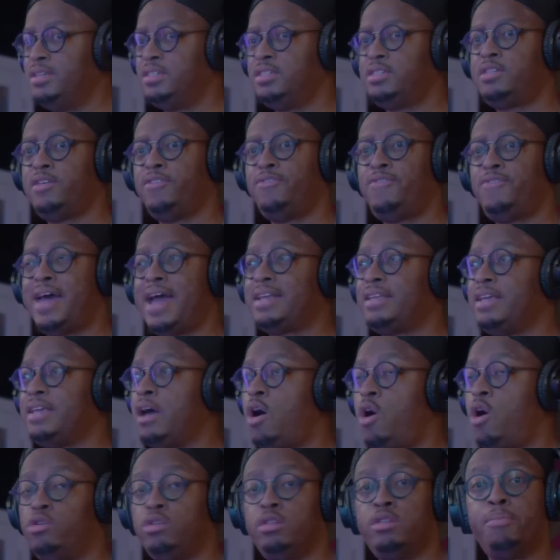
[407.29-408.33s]
but it's just the fact
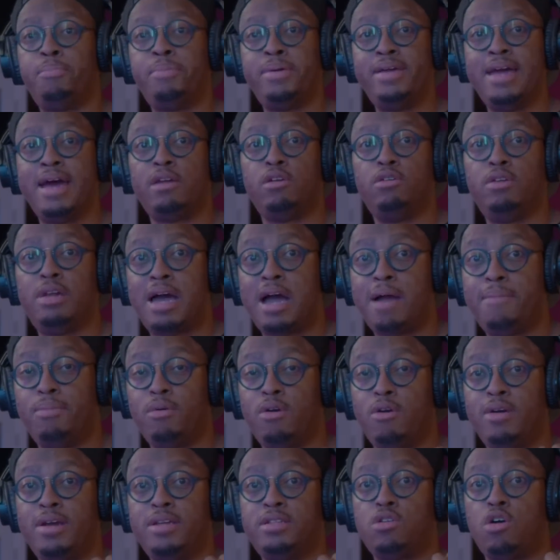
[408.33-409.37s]
that all of the piano
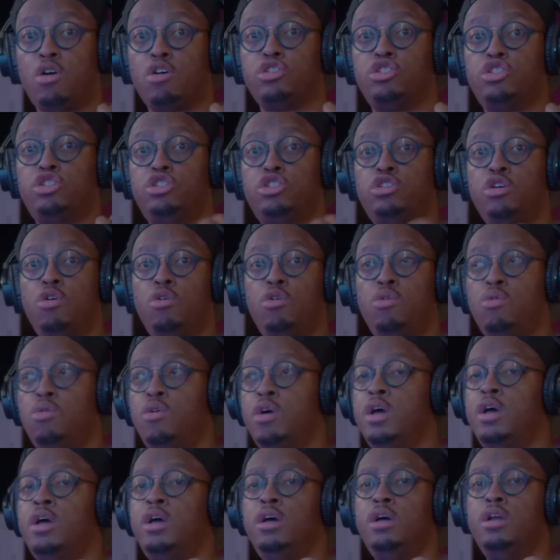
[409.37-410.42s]
libraries are
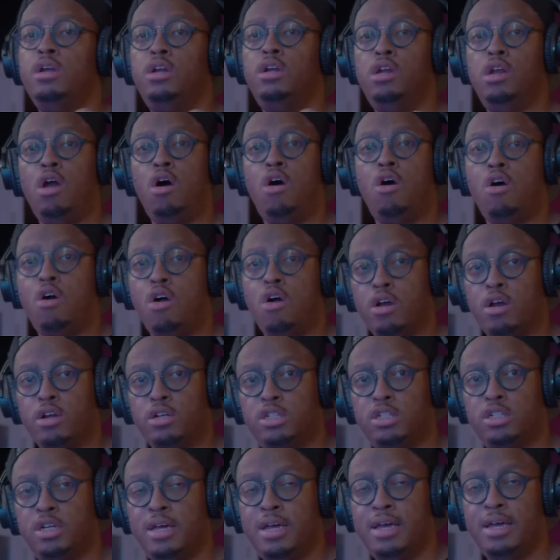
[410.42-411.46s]
so
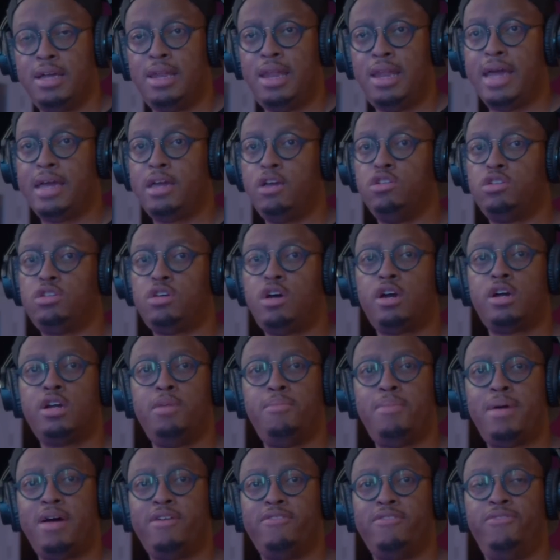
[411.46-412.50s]
large. Like, you're
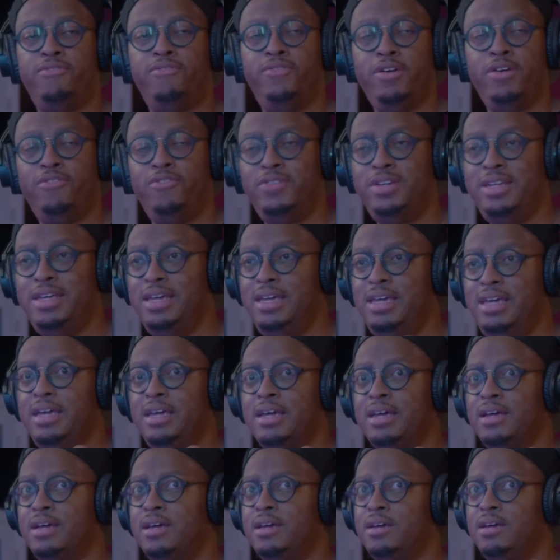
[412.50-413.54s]
talking about
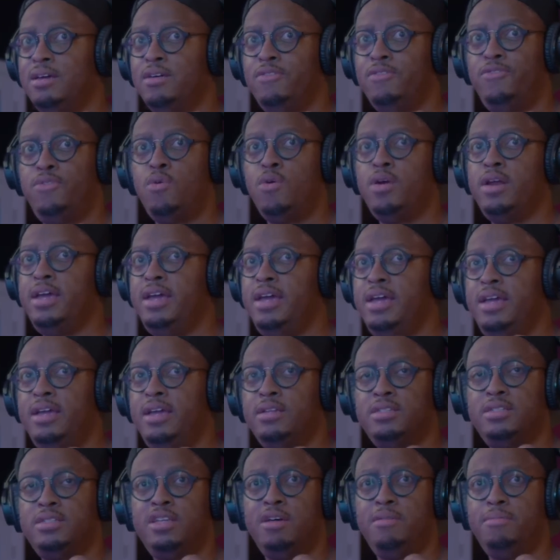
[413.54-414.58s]
50,
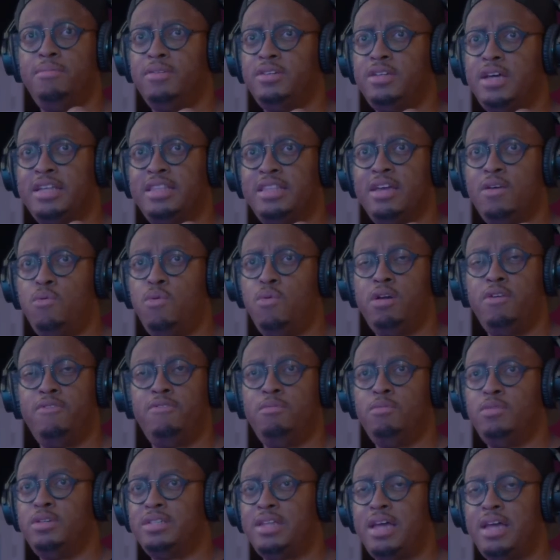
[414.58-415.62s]
40, I think
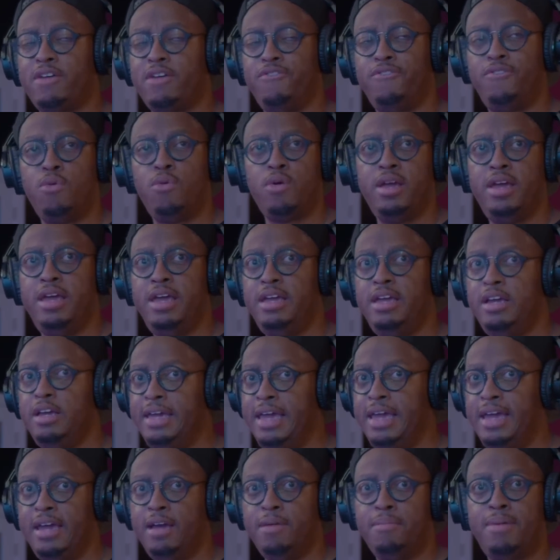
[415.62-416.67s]
one of them was like
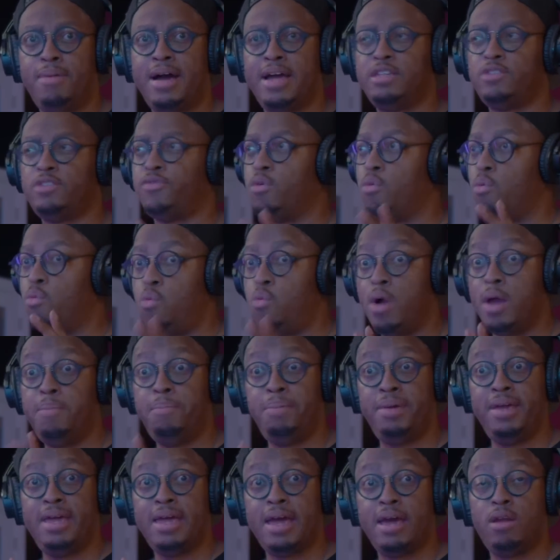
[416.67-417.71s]
40 gigabytes for
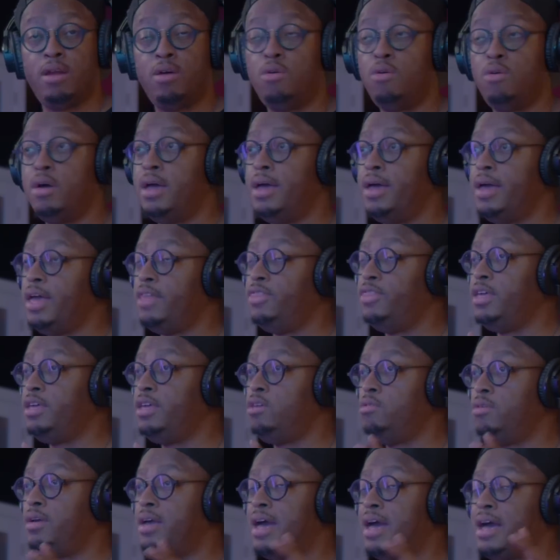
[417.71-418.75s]
one piano. And
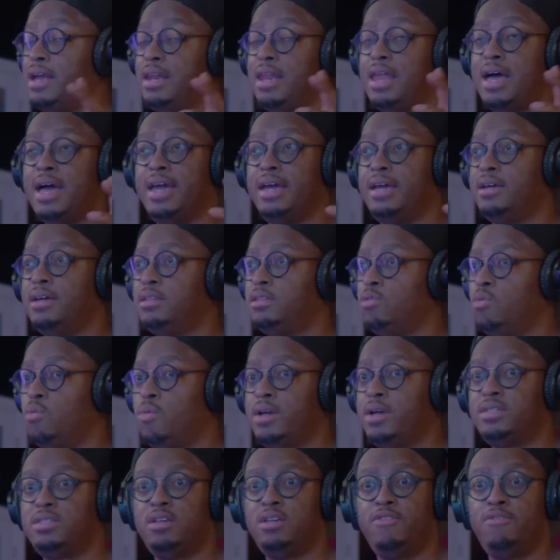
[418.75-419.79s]
then you got like,
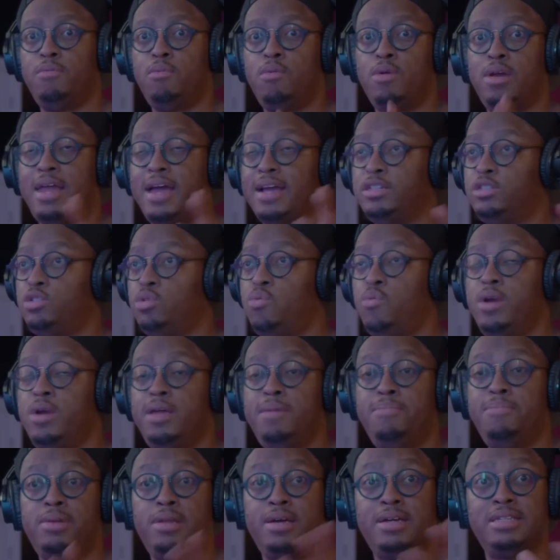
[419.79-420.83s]
the rest of them were like
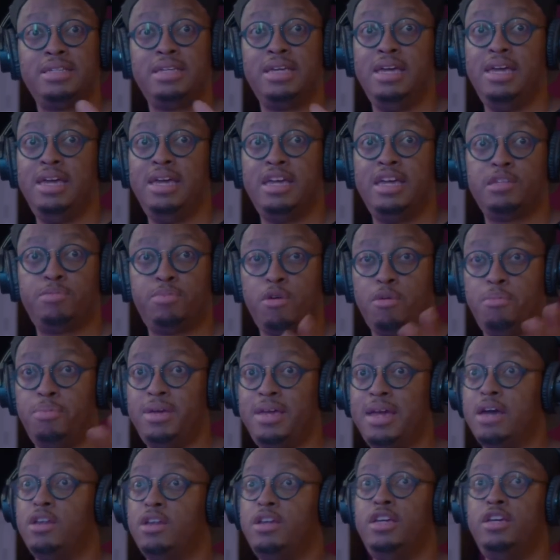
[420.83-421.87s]
20 plus gigs
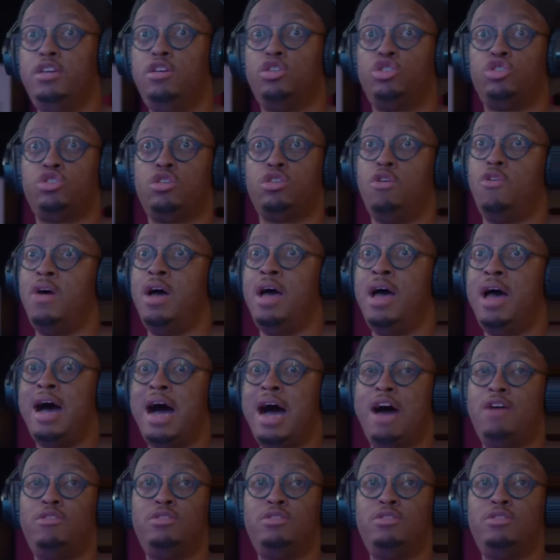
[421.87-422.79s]
per piano. And then so